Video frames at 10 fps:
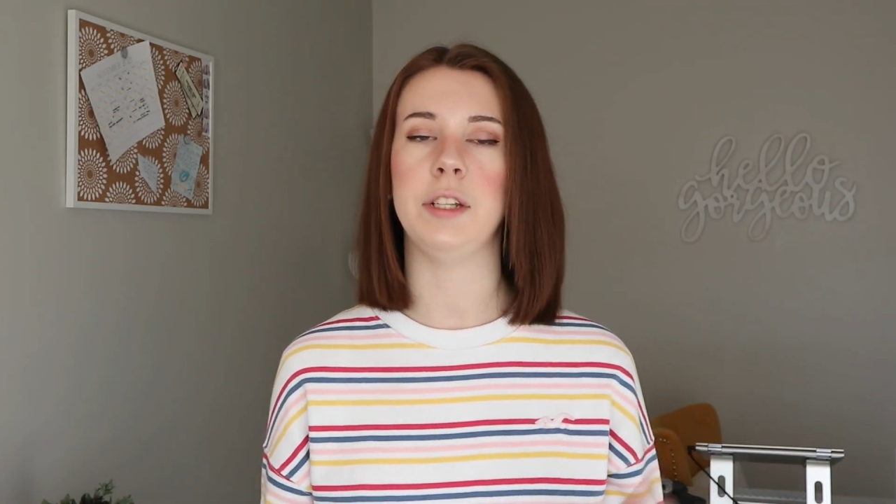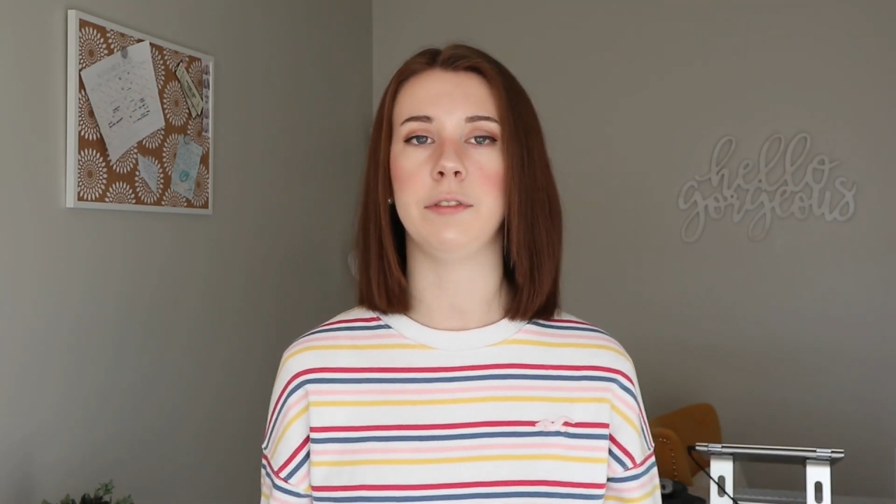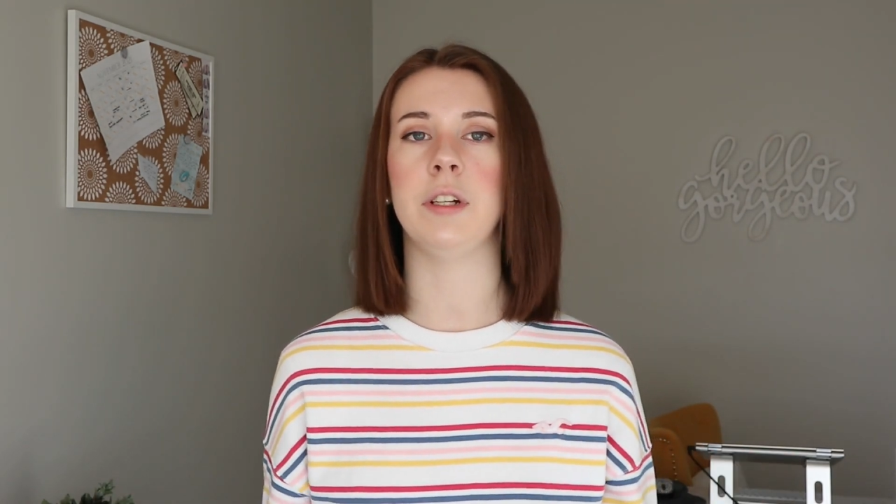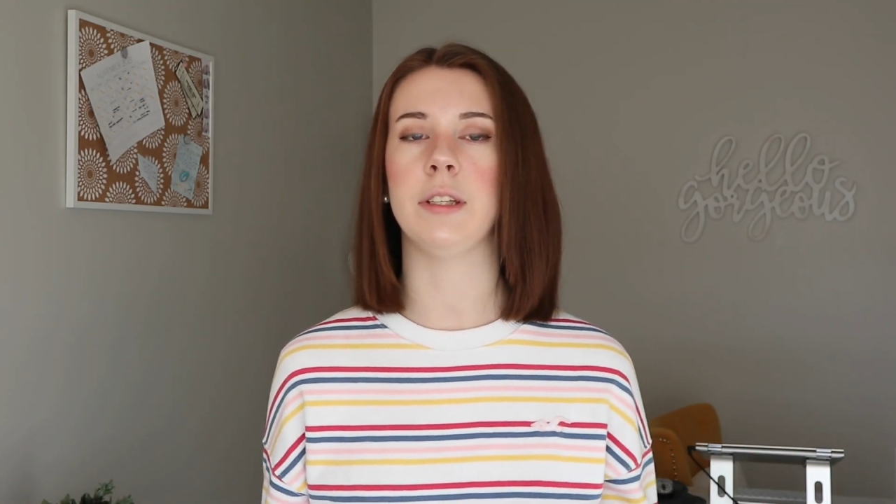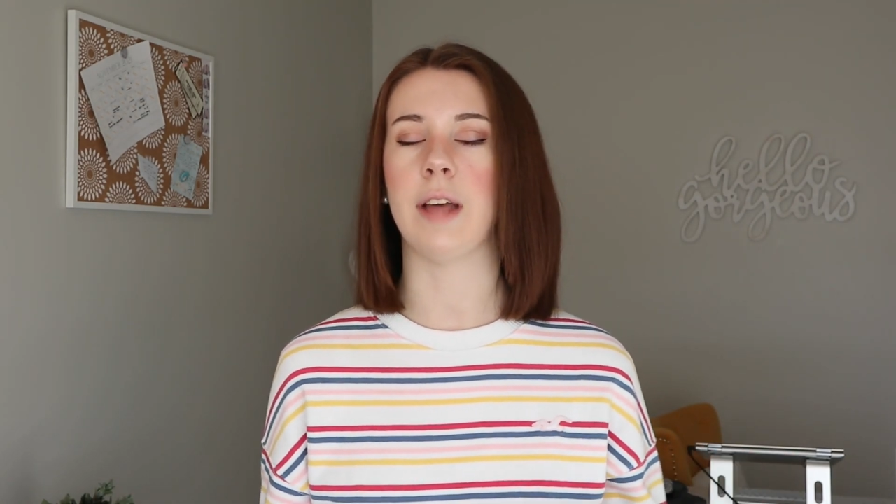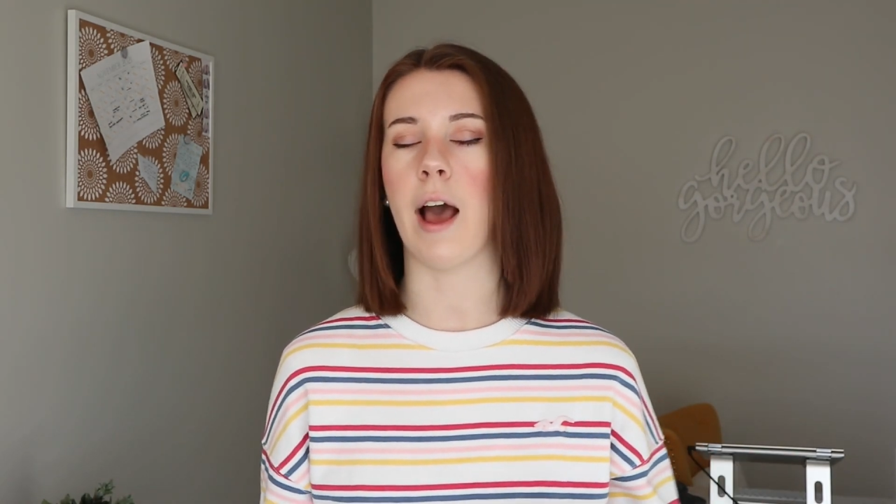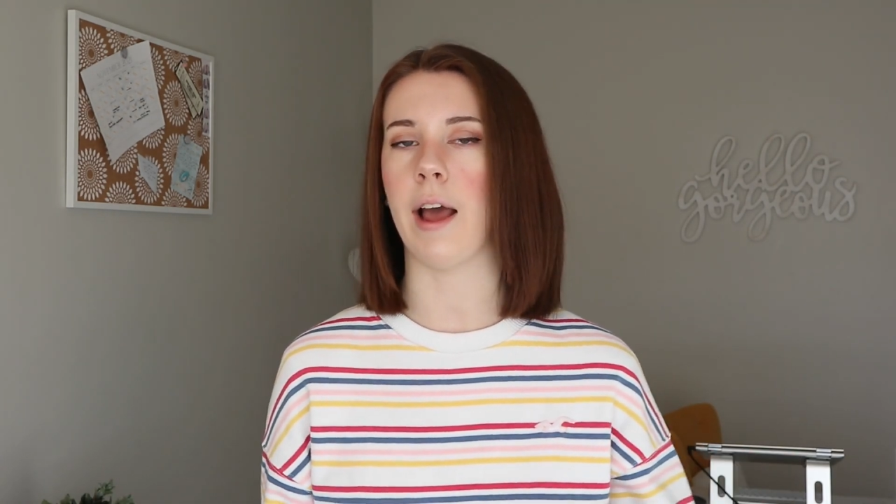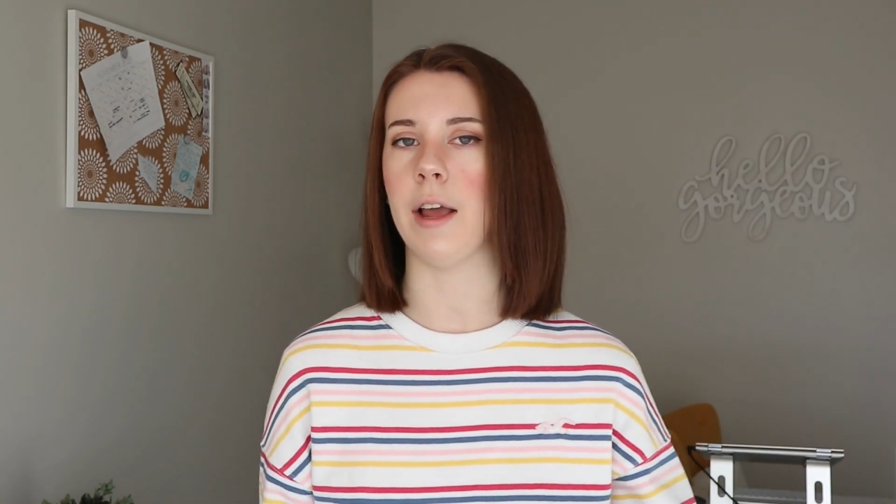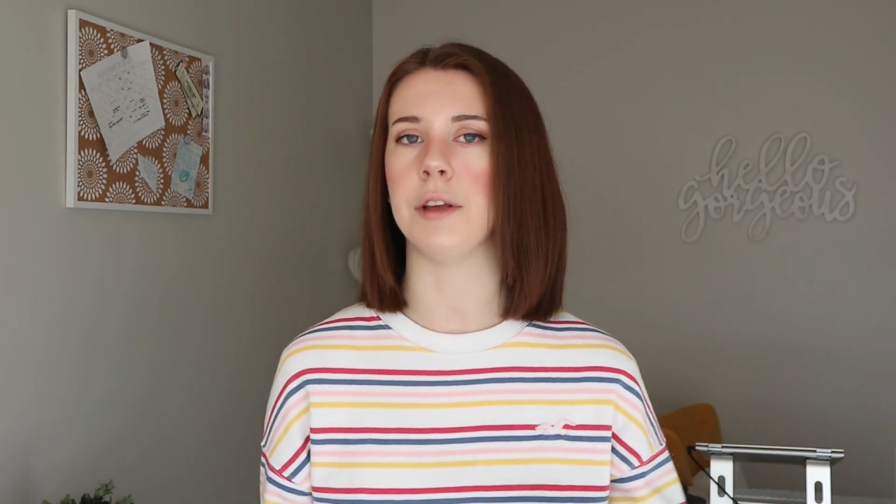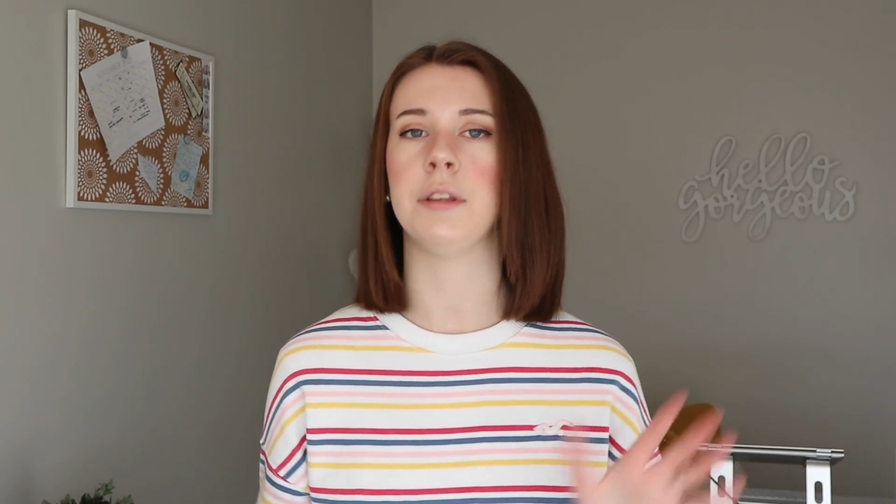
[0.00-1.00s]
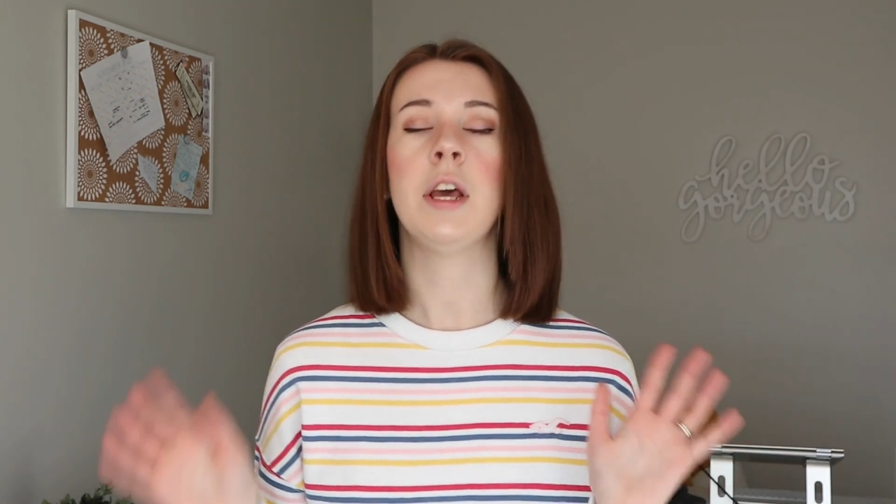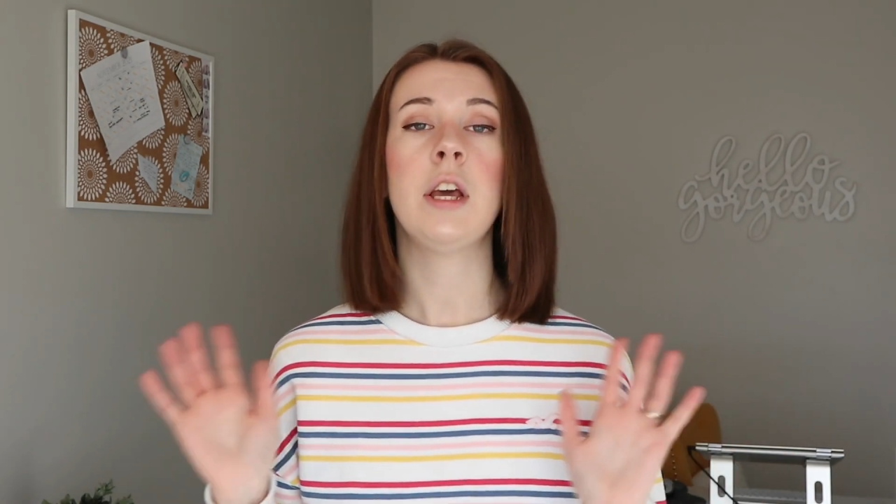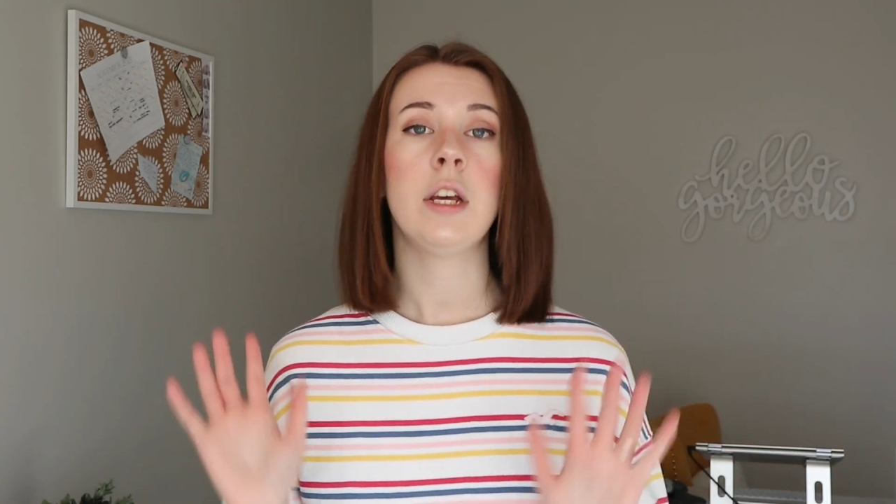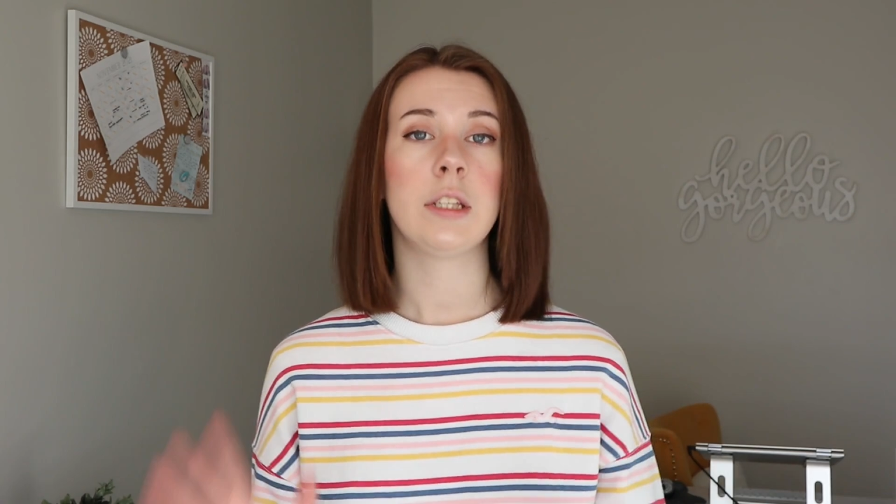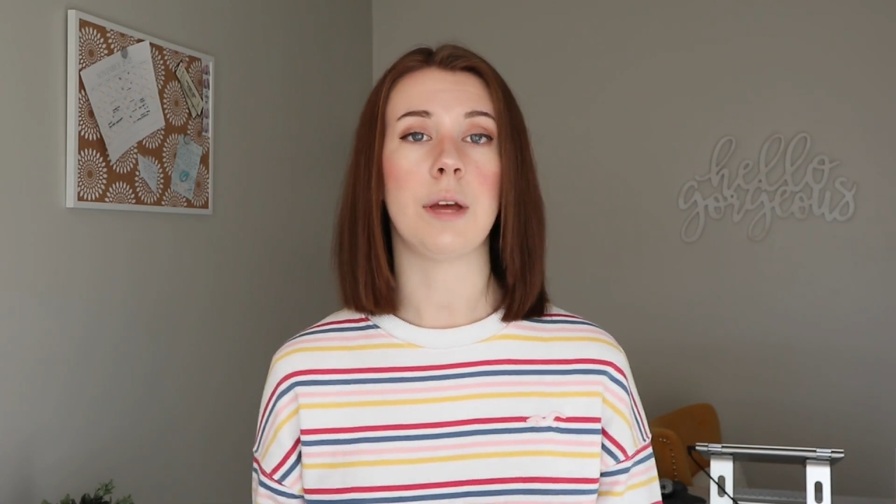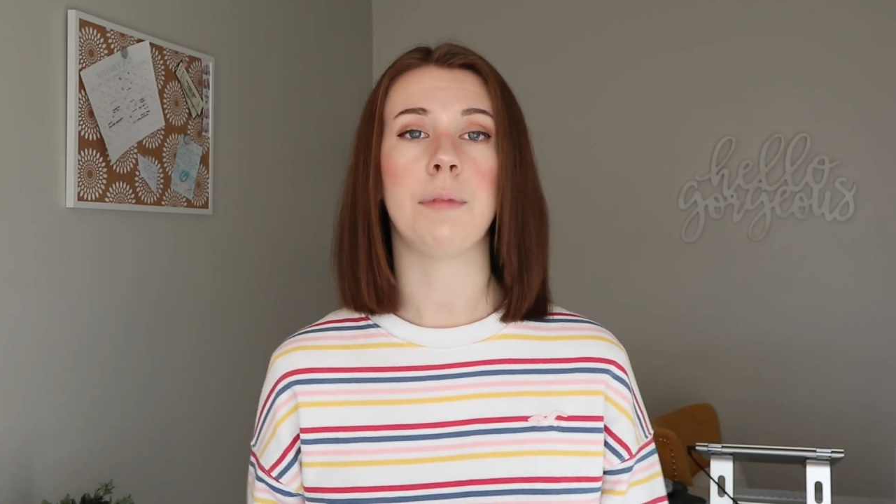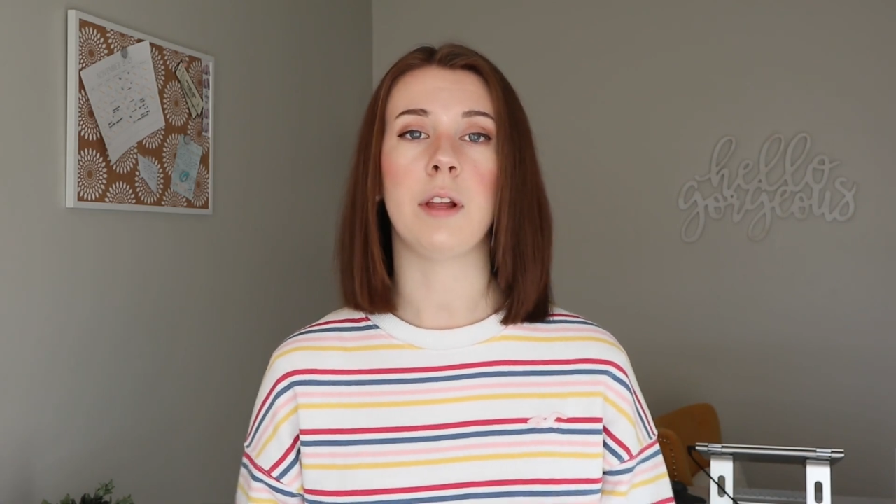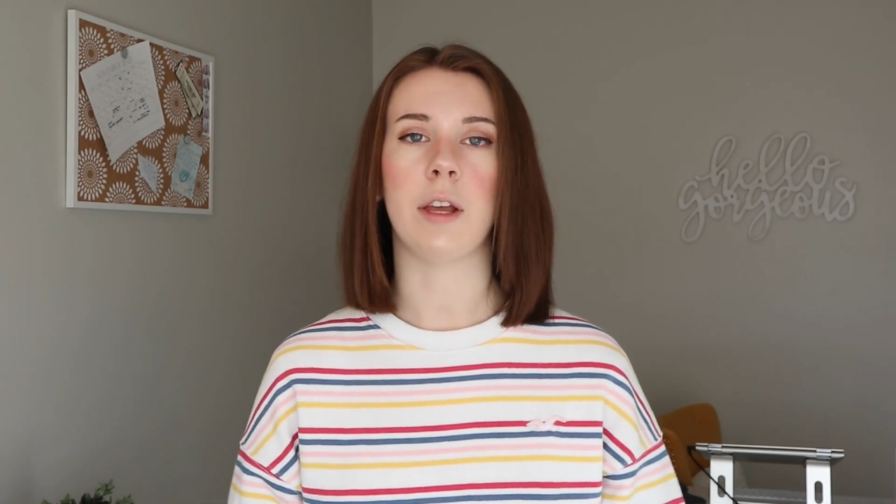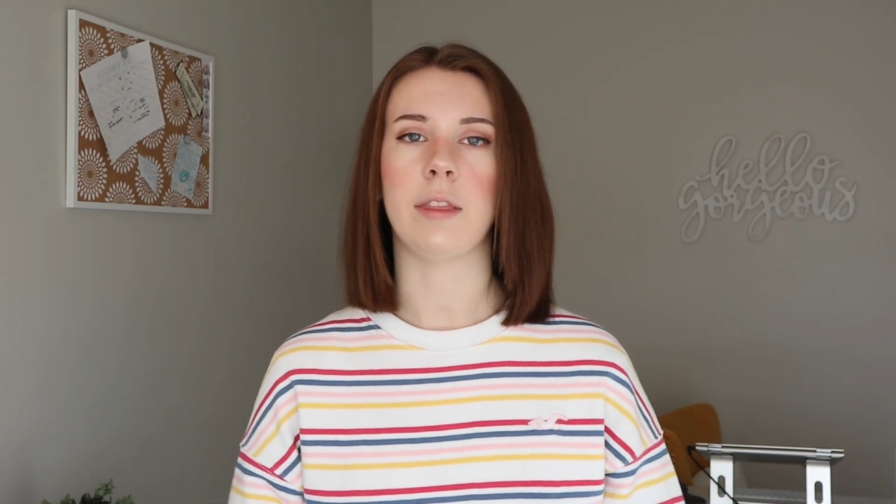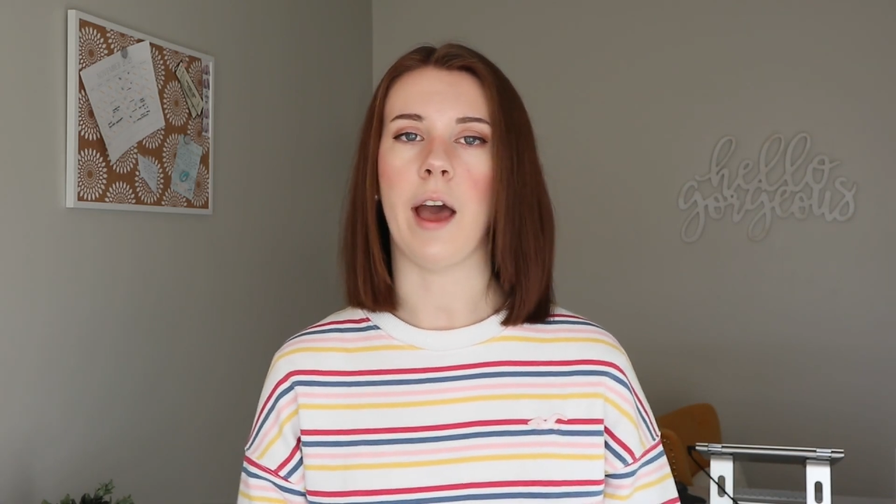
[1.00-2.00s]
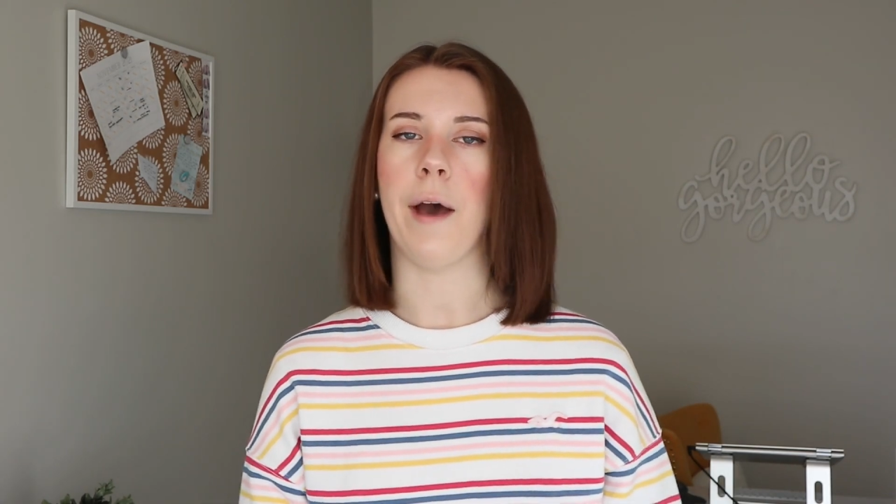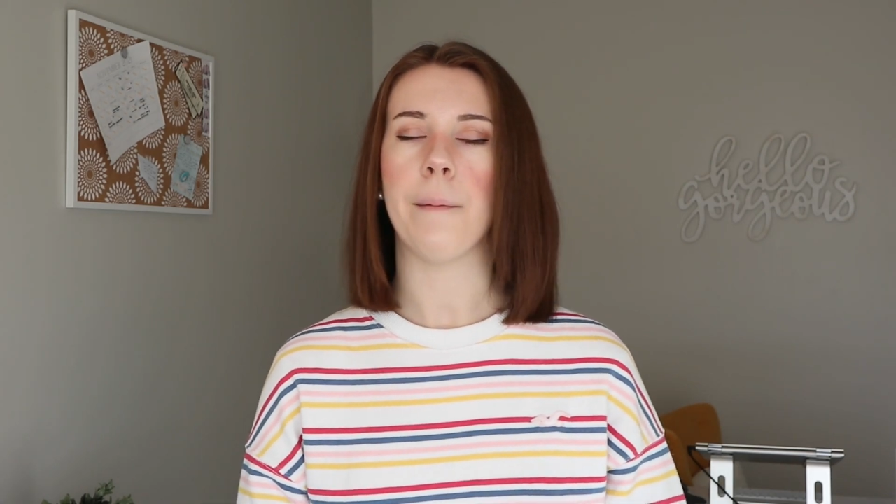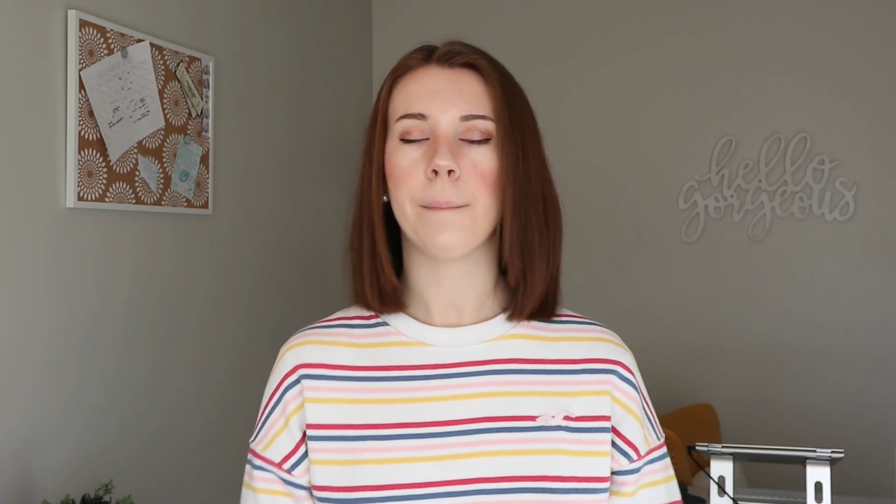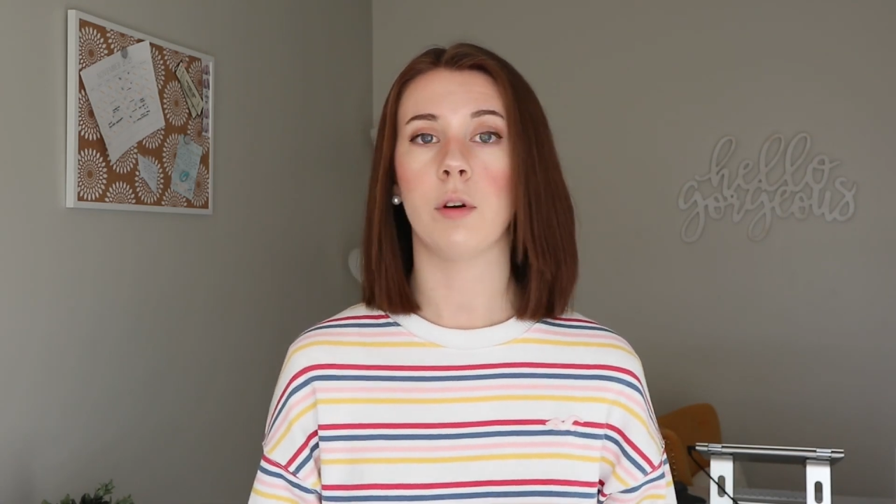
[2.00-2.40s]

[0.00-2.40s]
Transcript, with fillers: a different size, something like that.